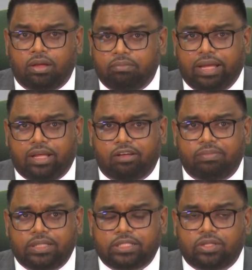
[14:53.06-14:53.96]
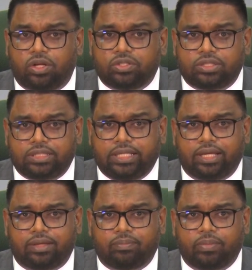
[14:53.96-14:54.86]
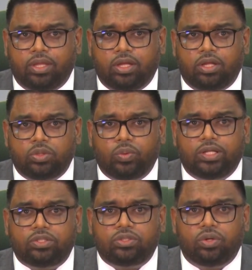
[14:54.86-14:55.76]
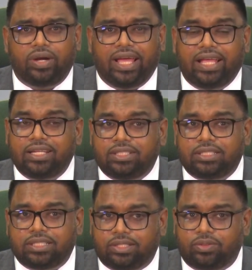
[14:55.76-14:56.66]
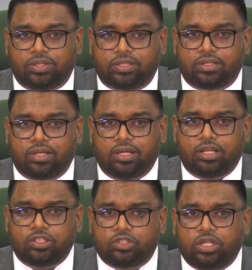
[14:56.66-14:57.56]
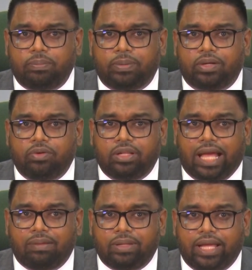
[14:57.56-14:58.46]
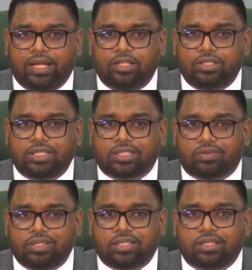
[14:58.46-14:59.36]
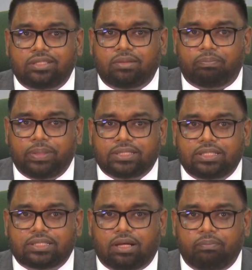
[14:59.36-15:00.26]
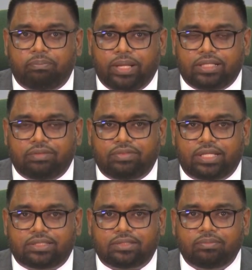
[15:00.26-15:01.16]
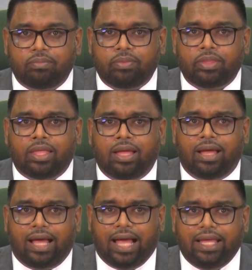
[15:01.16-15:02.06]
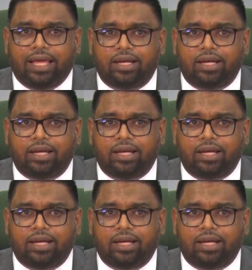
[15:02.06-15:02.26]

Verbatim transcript: My government is also seeking to ensure energy security. Cheap and reliable energy is critical to business competitiveness. High